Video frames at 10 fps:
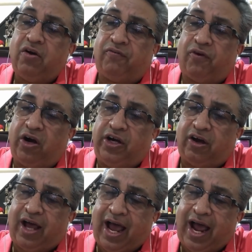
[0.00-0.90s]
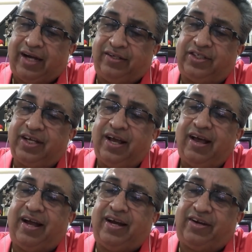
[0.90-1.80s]
Fold your hands
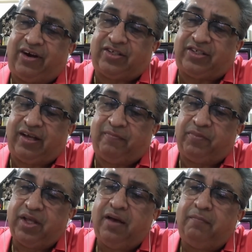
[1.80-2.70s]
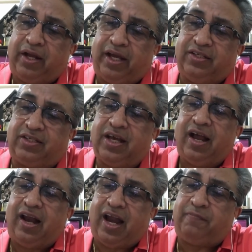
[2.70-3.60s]
and address them. Please
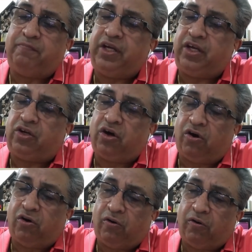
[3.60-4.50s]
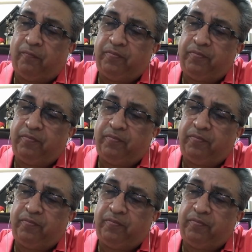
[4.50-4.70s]
let me go.